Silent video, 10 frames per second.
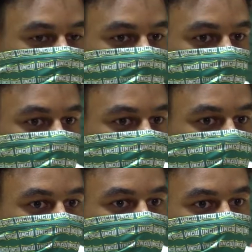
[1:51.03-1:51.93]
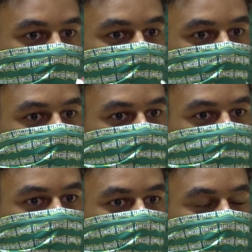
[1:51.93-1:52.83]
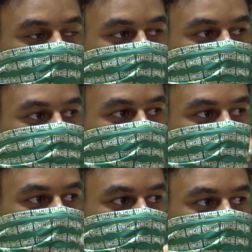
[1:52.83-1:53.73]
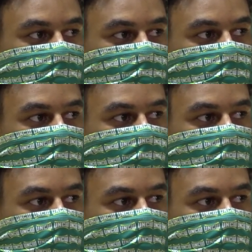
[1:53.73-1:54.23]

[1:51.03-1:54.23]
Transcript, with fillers: staff and I think I think we're in a good spot as a team.